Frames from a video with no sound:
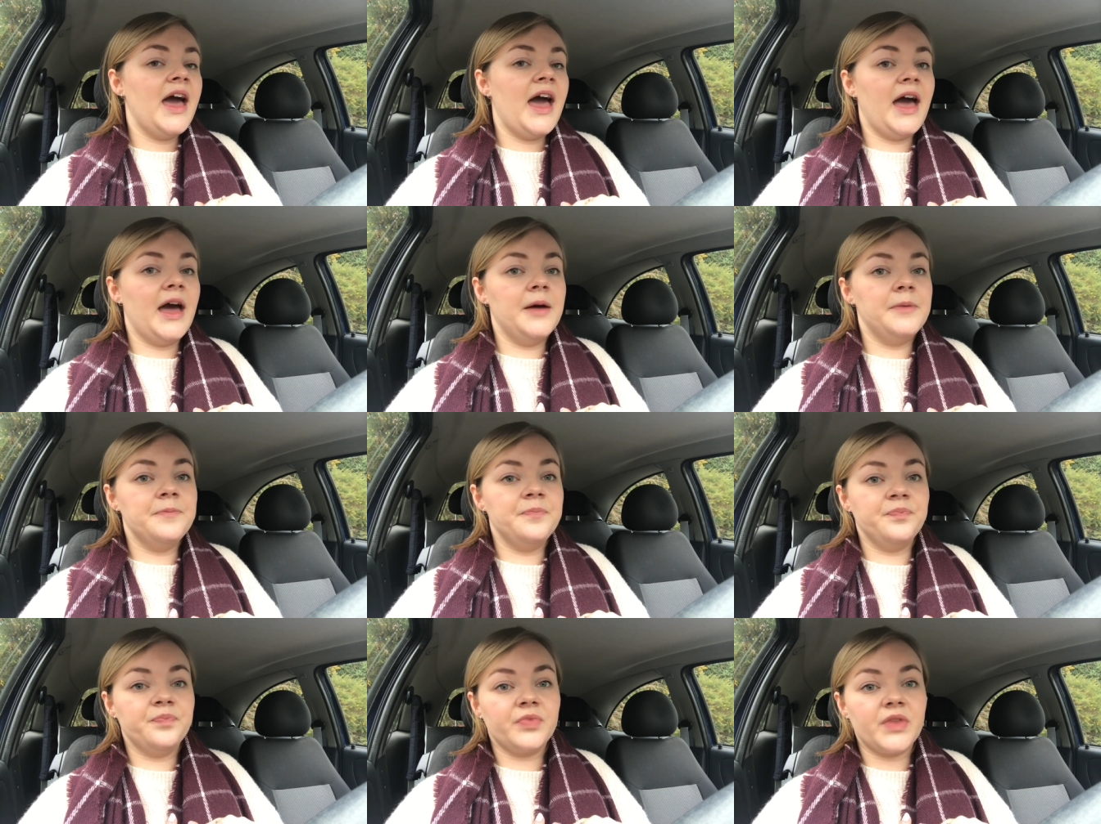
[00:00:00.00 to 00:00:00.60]

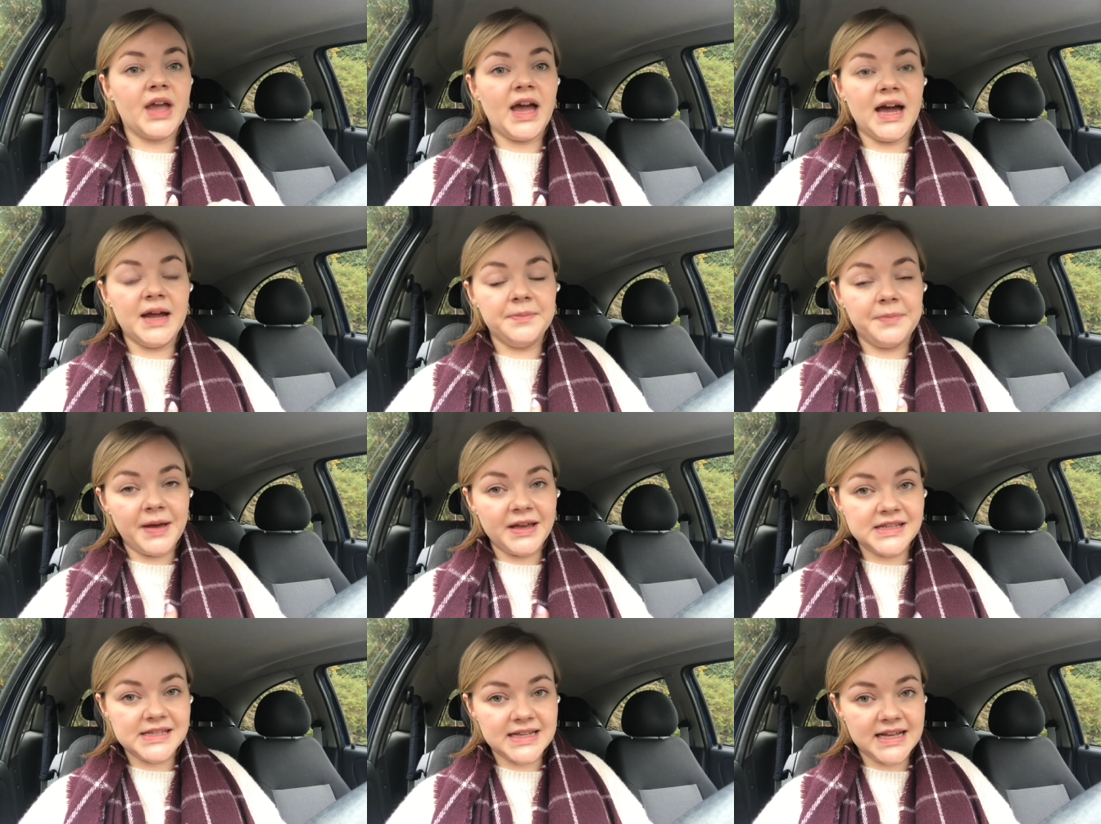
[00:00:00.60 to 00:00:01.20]
And
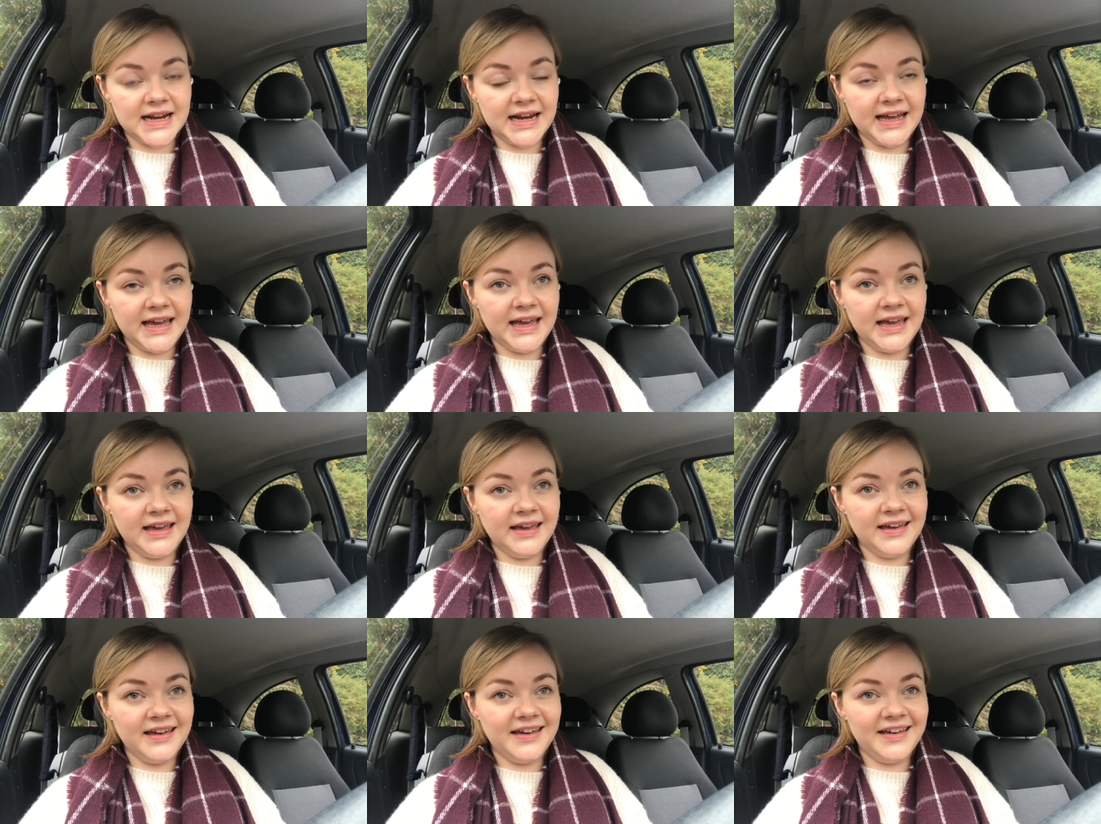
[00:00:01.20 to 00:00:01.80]

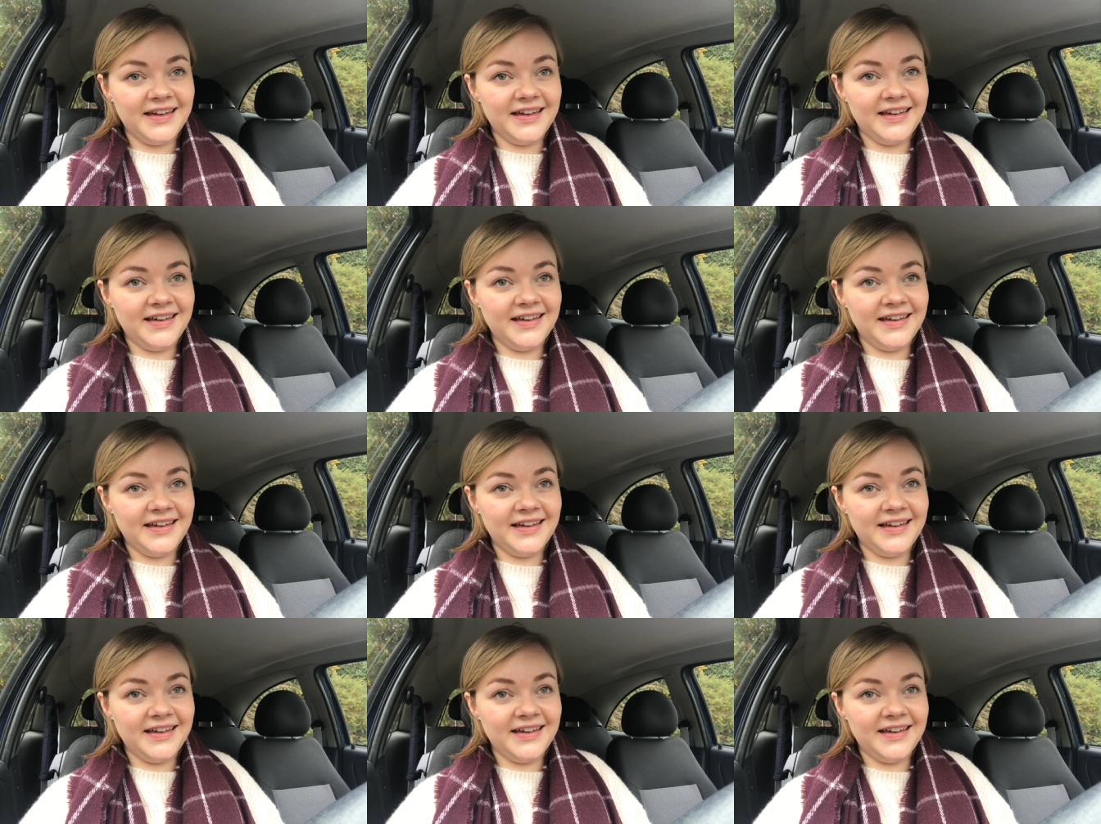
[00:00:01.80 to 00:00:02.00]
basically,